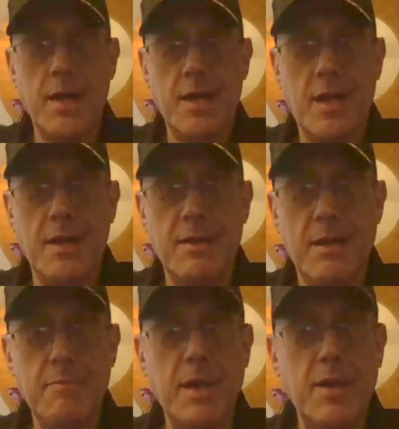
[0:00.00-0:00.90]
I,
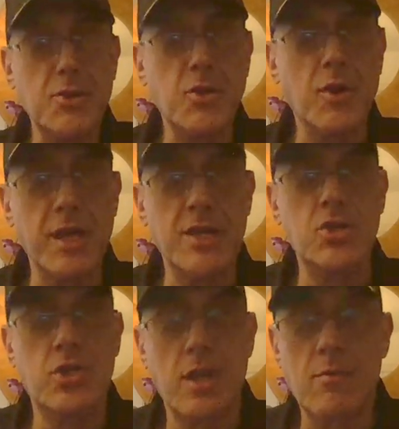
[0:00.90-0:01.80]
am not going to talk
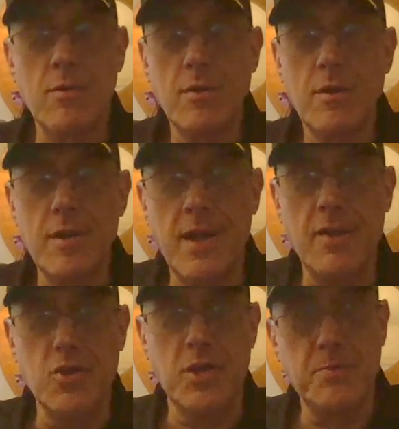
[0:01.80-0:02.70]
in general on how ships